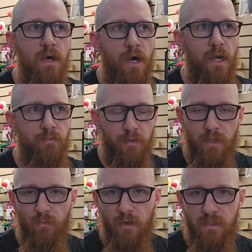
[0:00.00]
I really
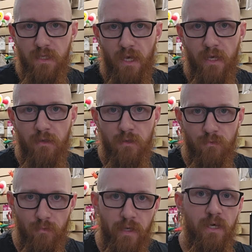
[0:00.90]
wanted to get
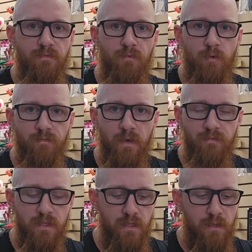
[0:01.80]
right at
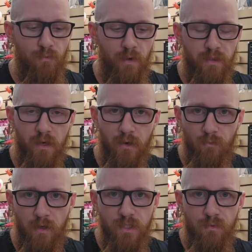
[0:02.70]
450 with a
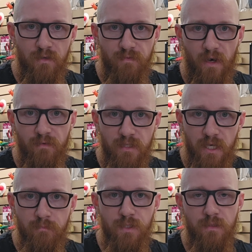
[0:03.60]
125
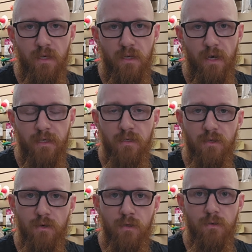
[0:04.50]
tip, so then I could
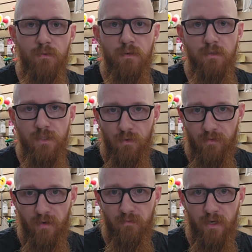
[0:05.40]
go
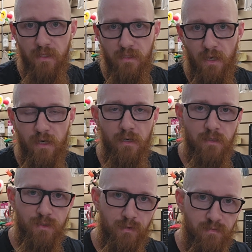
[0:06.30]
25 grains lighter,
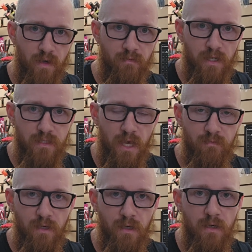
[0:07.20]
25 grains
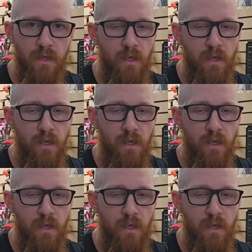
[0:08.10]
heavier